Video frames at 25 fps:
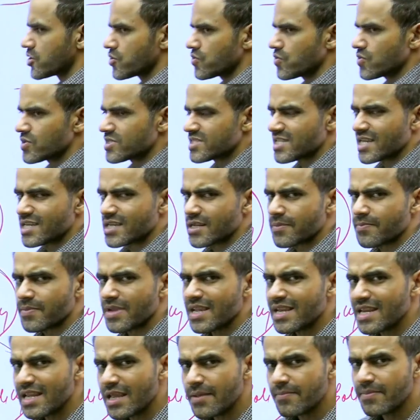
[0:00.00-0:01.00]
to set up
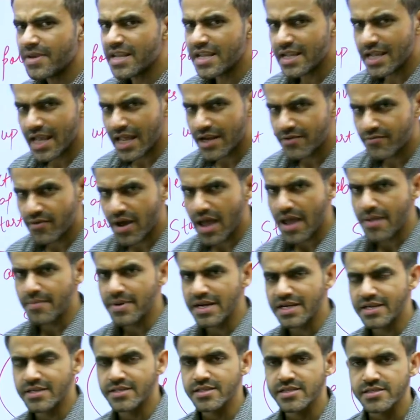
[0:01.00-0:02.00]
enabling
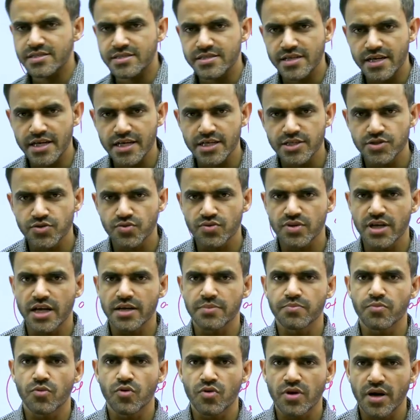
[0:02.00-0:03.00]
environment in the state so
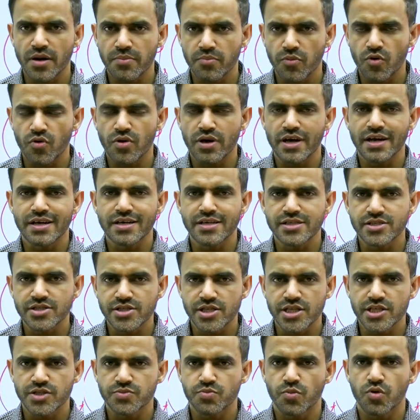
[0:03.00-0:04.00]
that more and more
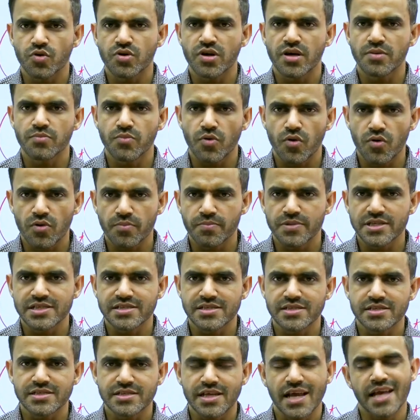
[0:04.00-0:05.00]
industries, more and more
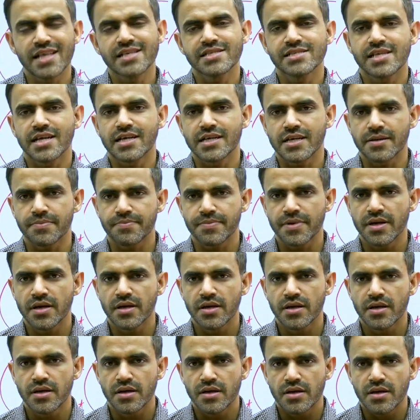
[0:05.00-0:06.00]
business can set up
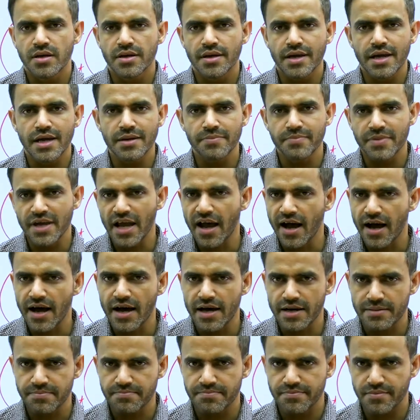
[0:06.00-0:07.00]
in
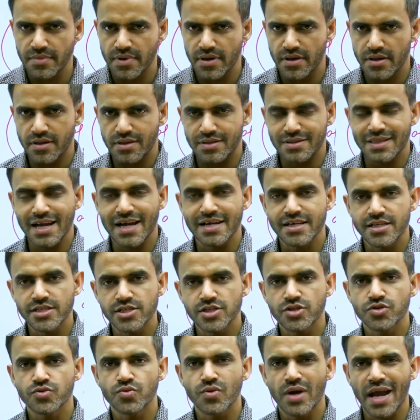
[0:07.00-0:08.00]
Bihar. That
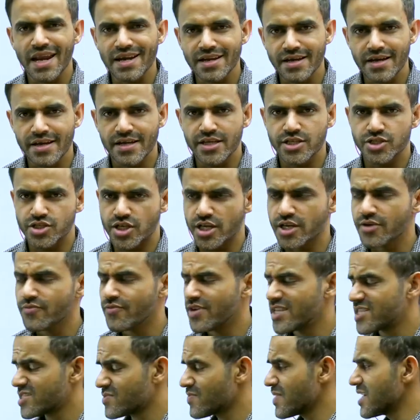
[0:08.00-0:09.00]
is to encourage
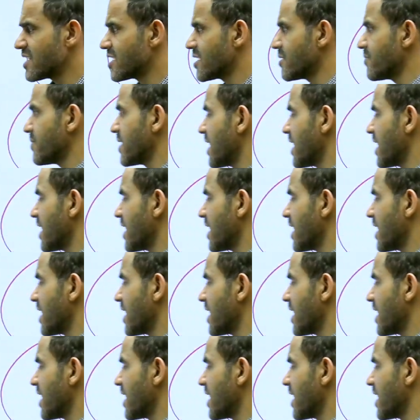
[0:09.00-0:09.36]
investment in